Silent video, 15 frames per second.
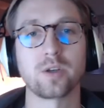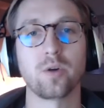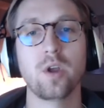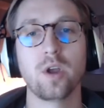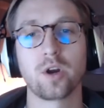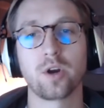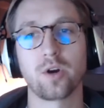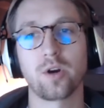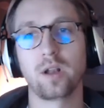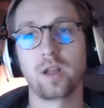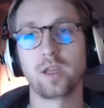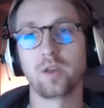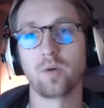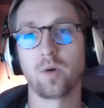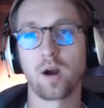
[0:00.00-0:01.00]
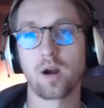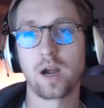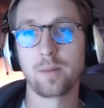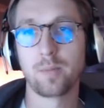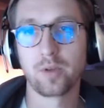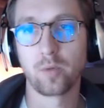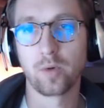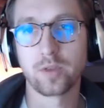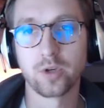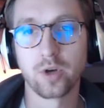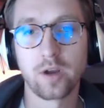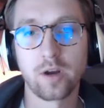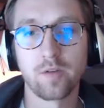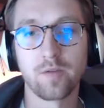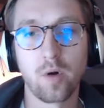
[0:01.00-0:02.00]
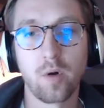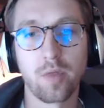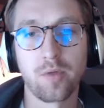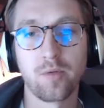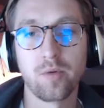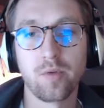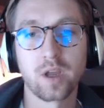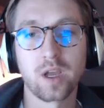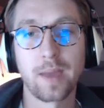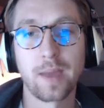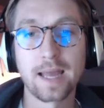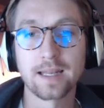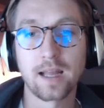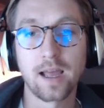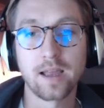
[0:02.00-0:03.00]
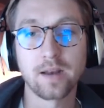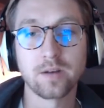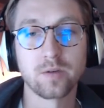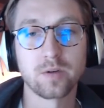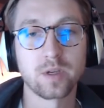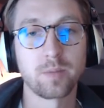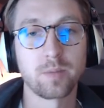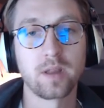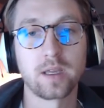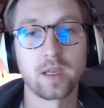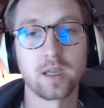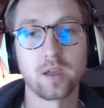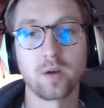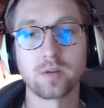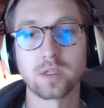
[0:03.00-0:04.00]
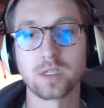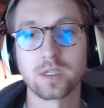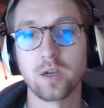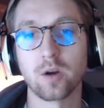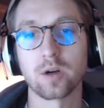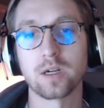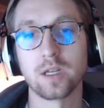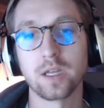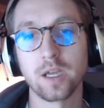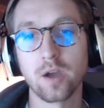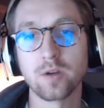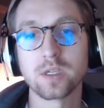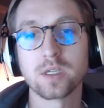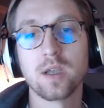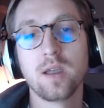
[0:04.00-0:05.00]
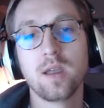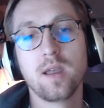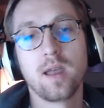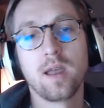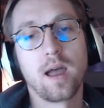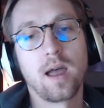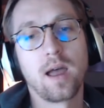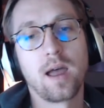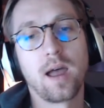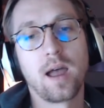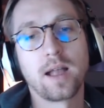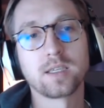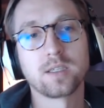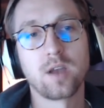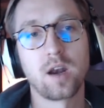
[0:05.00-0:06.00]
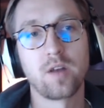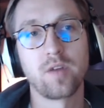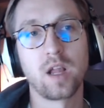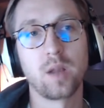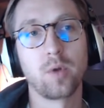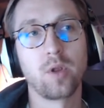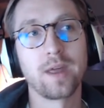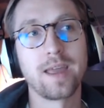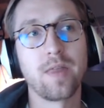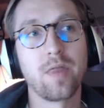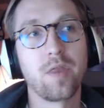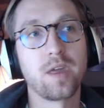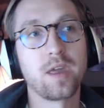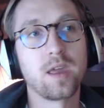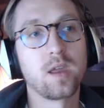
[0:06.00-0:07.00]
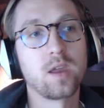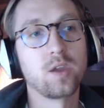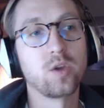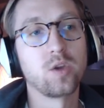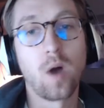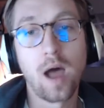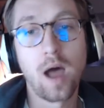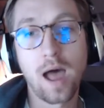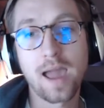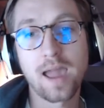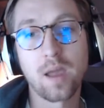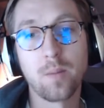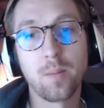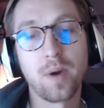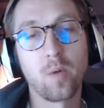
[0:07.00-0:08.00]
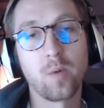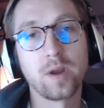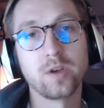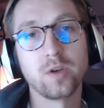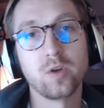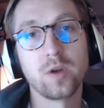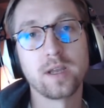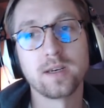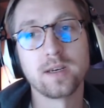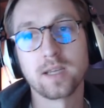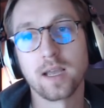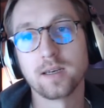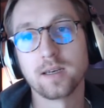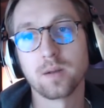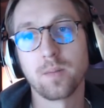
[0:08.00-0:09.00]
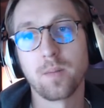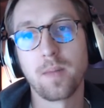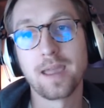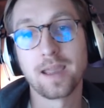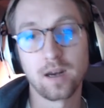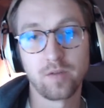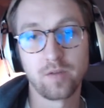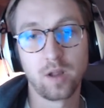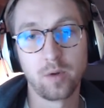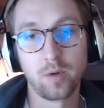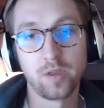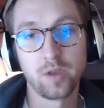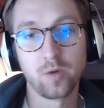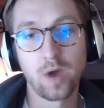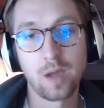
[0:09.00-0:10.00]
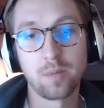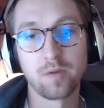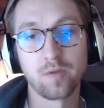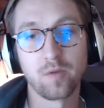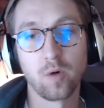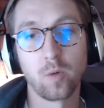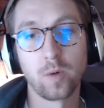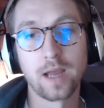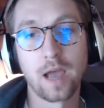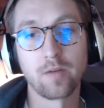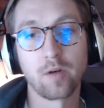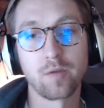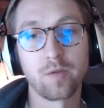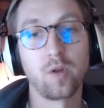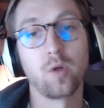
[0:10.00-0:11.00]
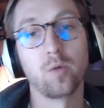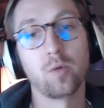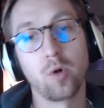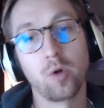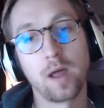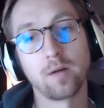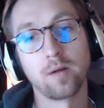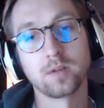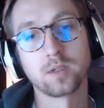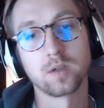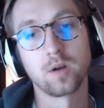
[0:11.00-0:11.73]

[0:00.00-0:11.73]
So currently you are able to withdraw your vote through the command line through something like EOC or Kleos. It's not available in the UI, but we do intend to make it available in the UI before we have our full rollout.